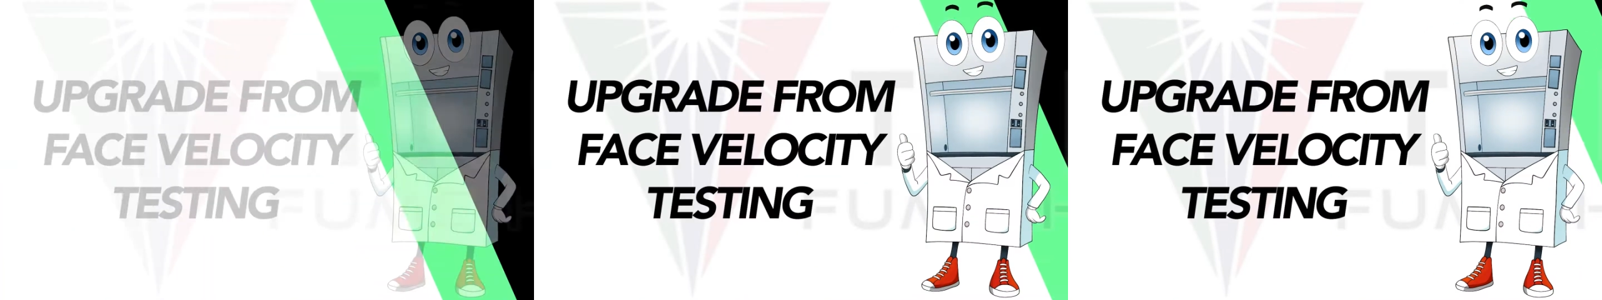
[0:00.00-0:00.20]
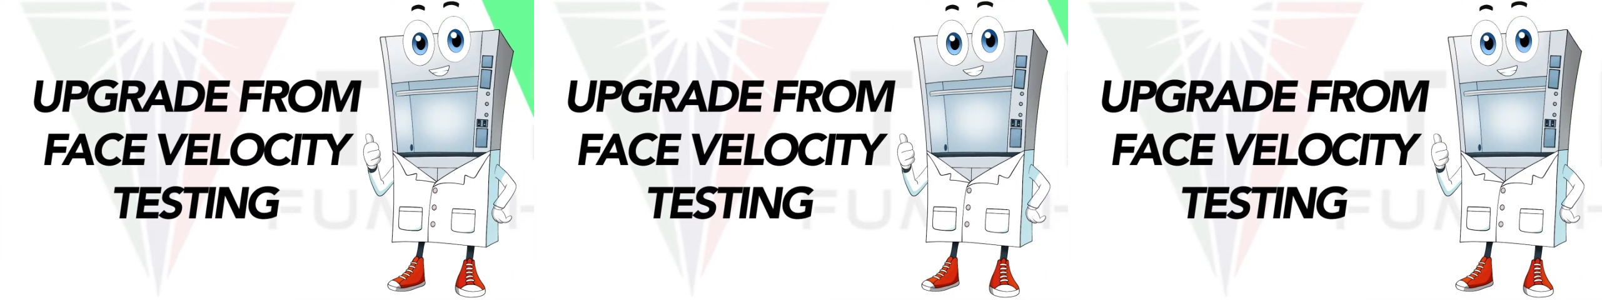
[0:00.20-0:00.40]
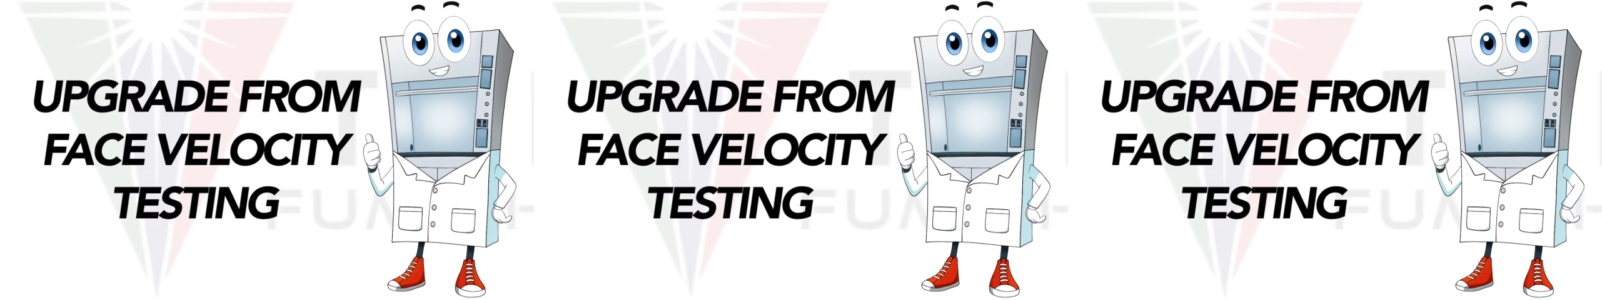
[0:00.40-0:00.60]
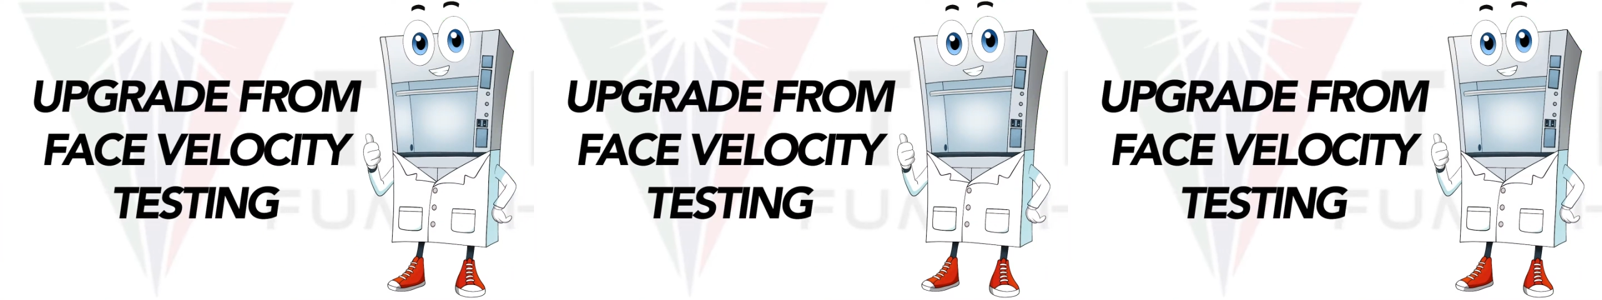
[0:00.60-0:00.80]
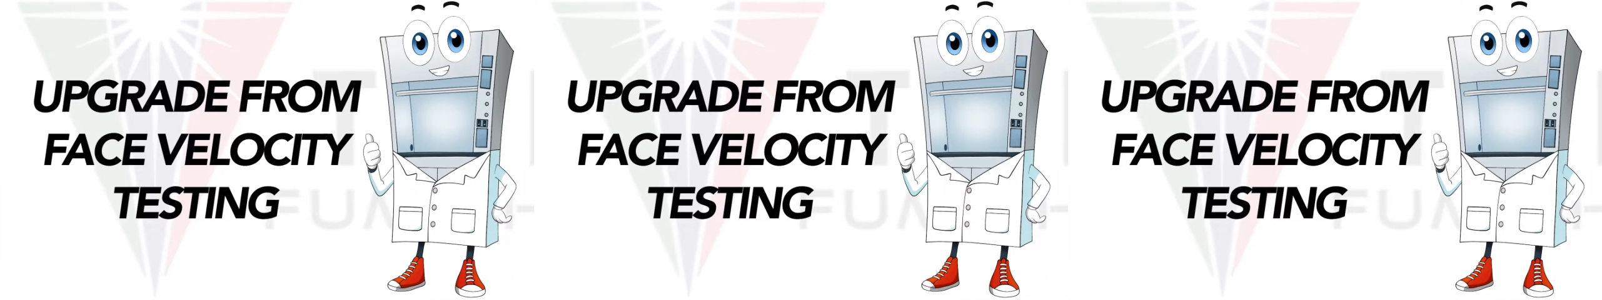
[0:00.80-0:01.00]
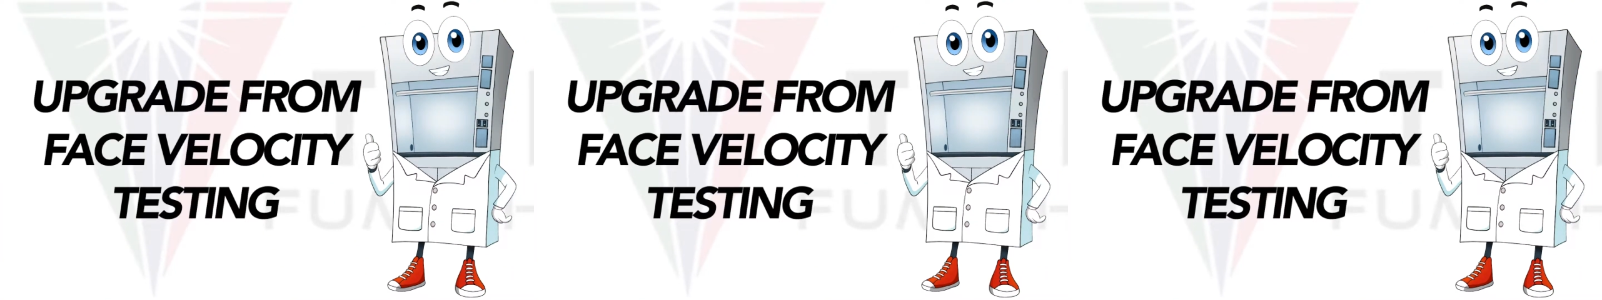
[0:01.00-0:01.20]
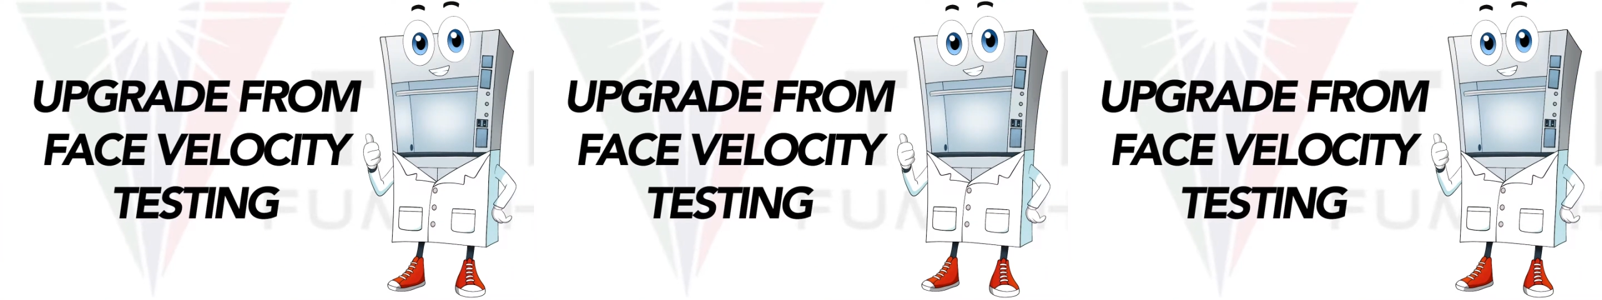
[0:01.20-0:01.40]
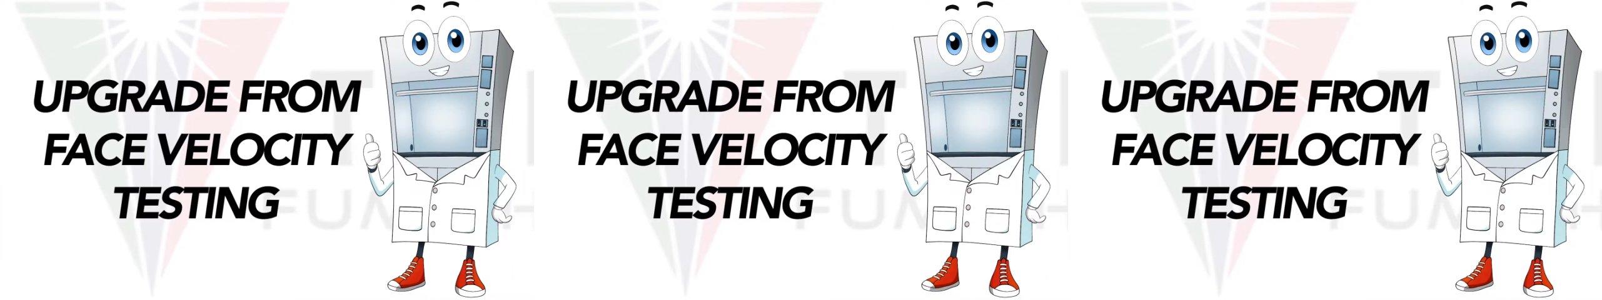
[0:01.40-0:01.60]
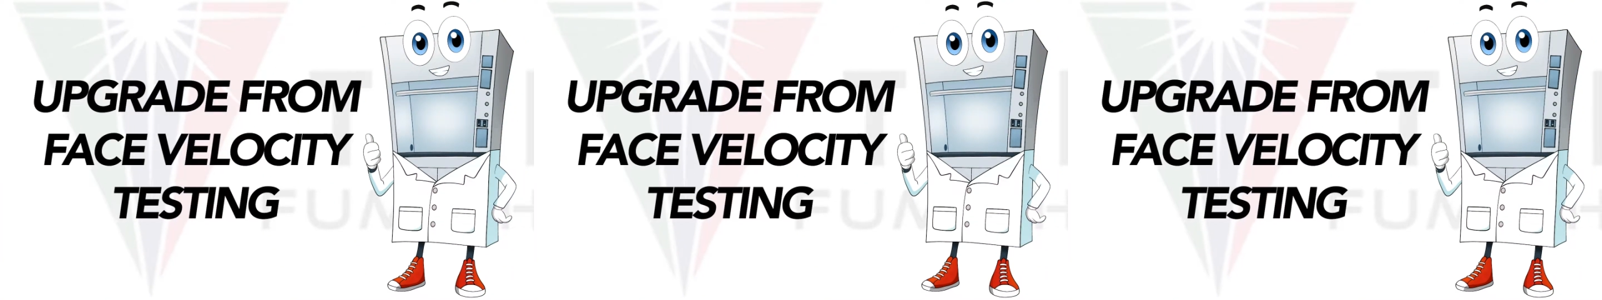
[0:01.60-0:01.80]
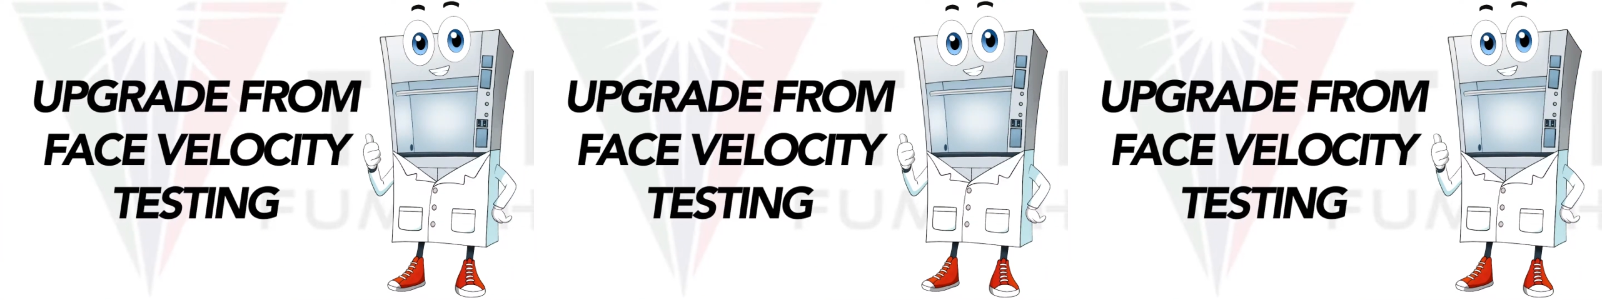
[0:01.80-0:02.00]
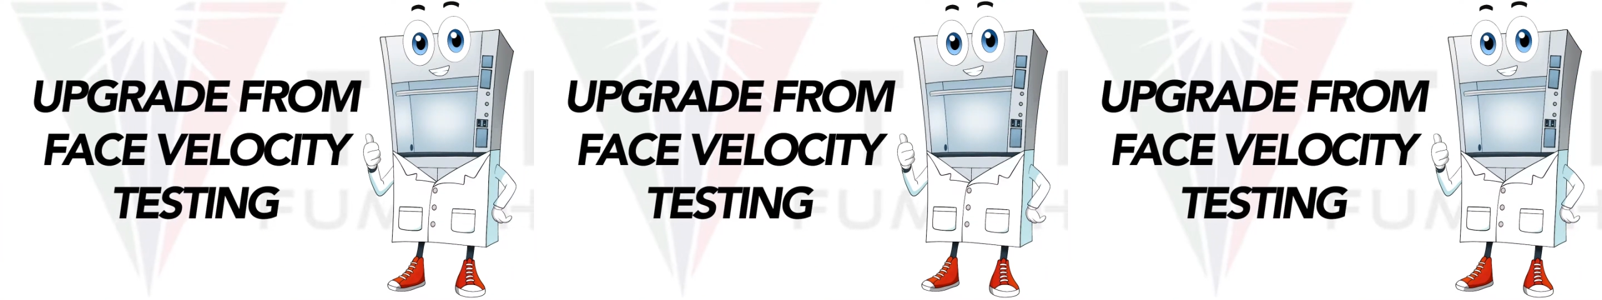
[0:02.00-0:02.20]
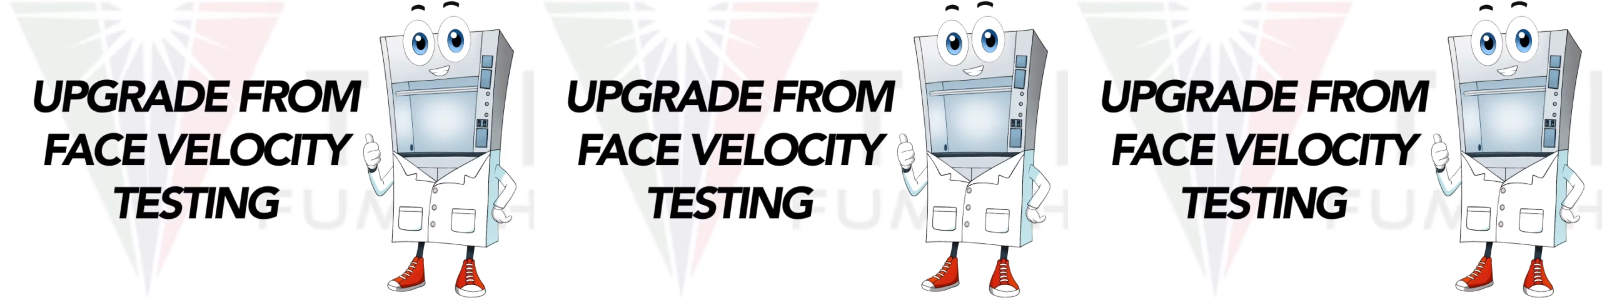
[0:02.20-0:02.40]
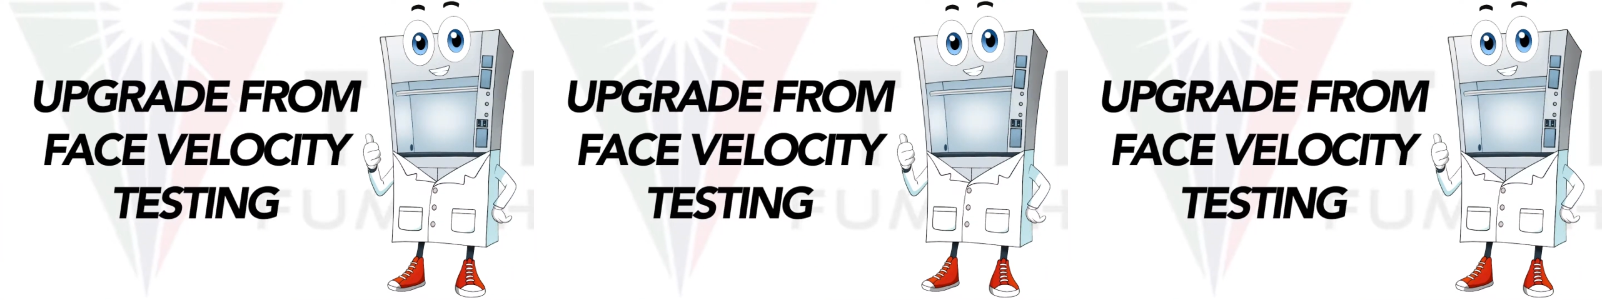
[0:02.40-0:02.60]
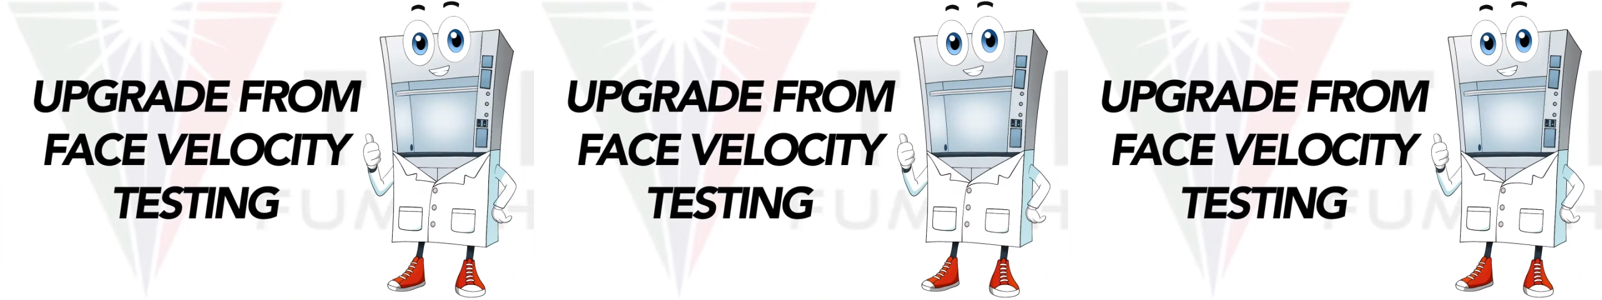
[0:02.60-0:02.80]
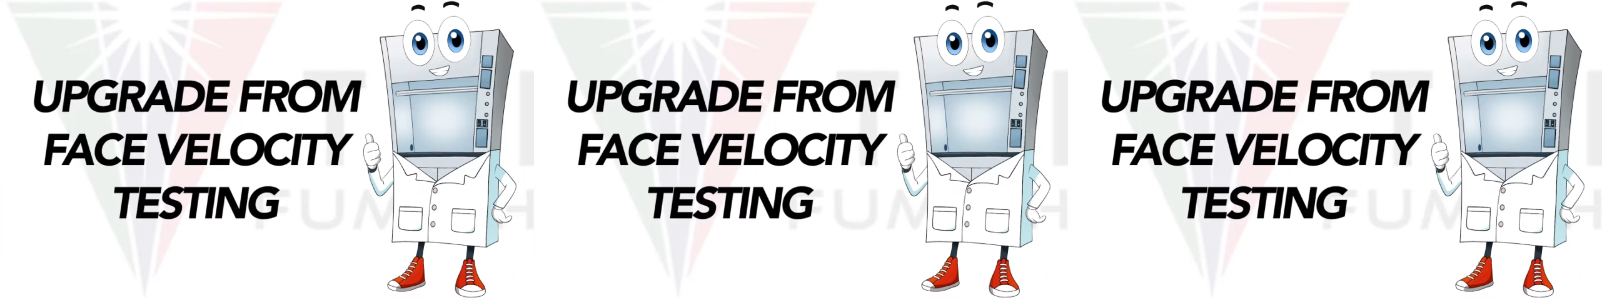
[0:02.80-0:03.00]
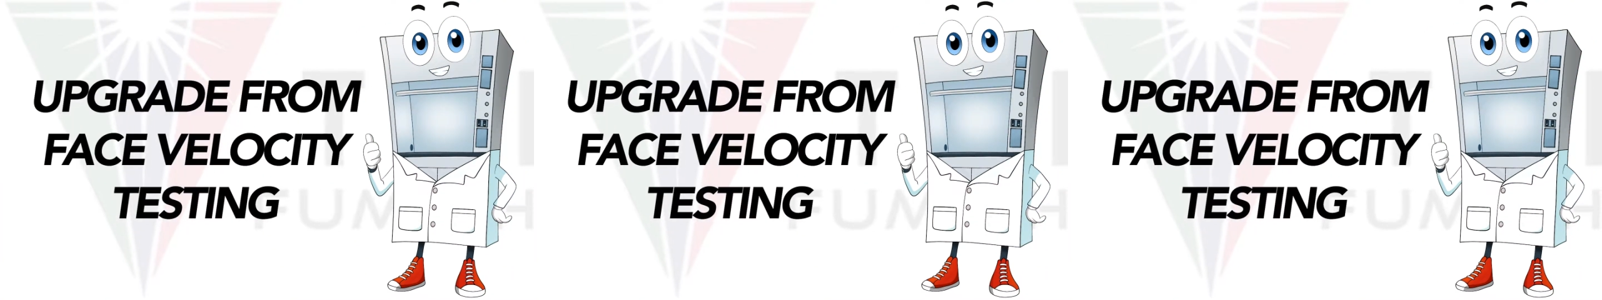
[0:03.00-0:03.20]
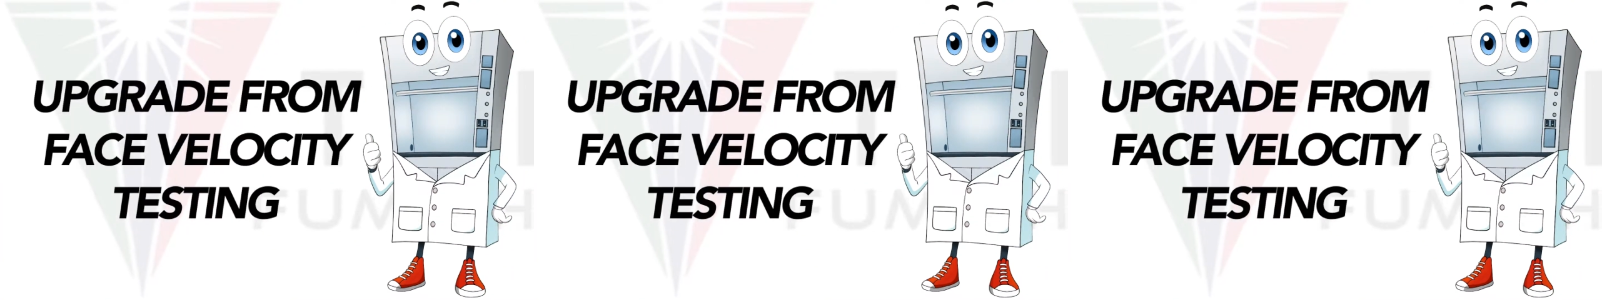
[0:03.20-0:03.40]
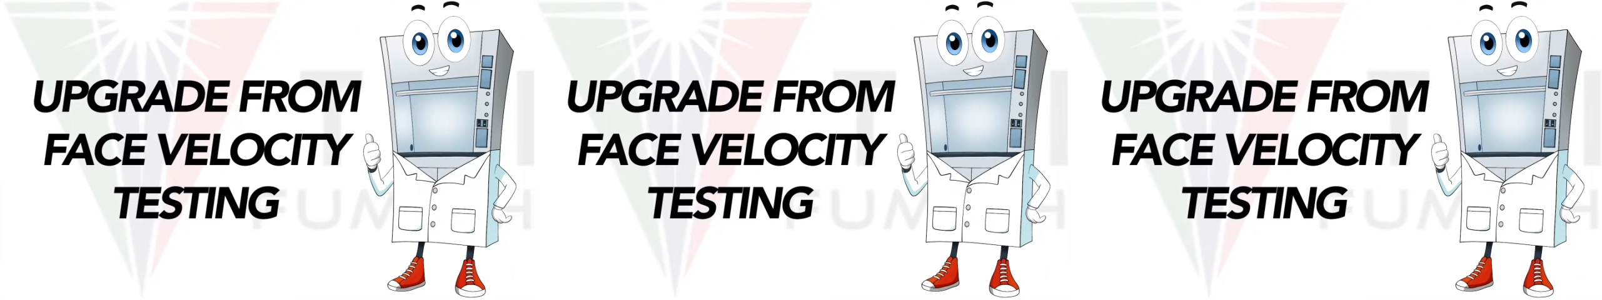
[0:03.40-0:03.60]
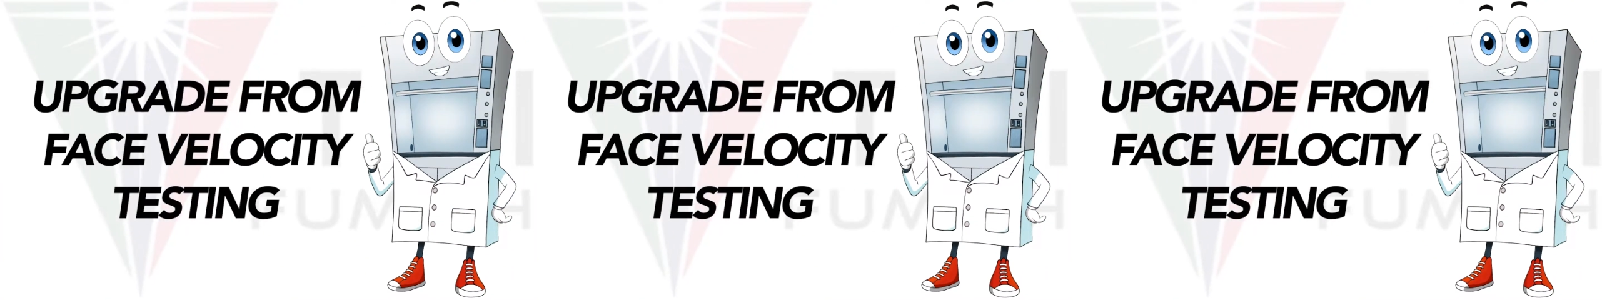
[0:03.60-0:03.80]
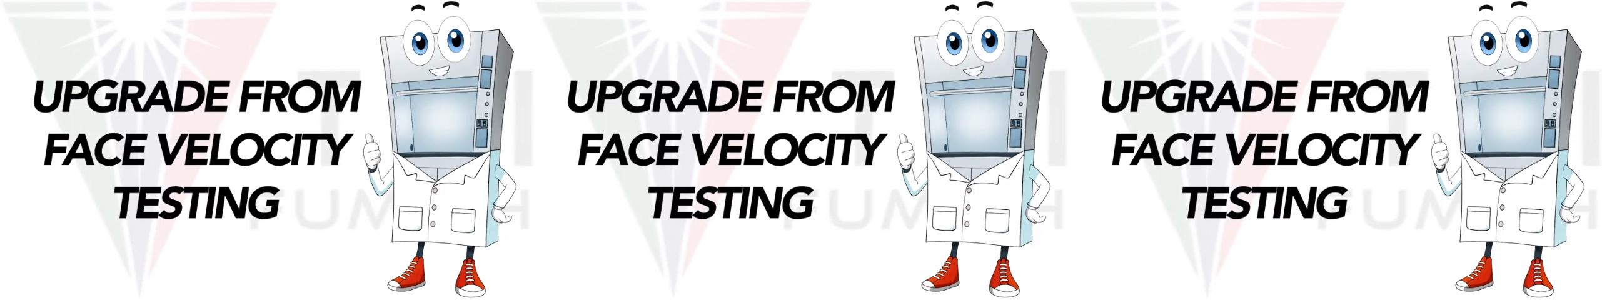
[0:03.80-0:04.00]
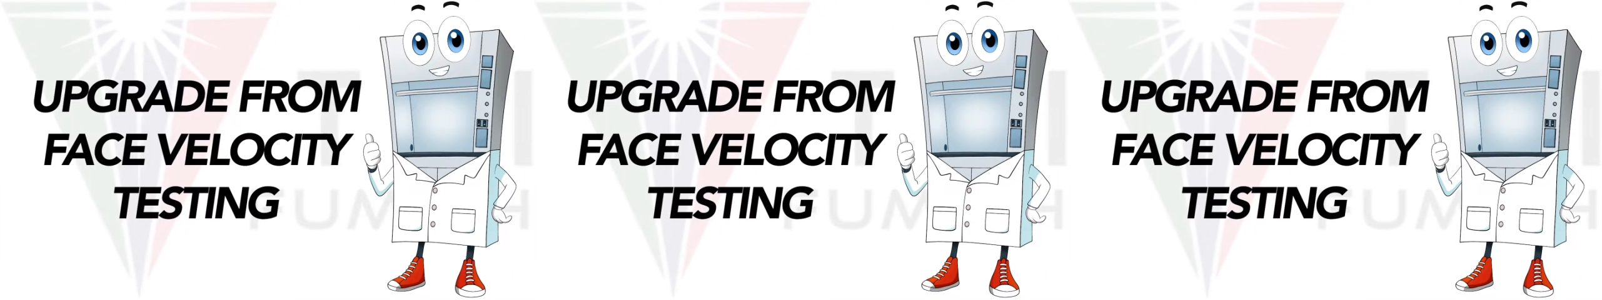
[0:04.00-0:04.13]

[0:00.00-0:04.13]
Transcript: (no speaker visible)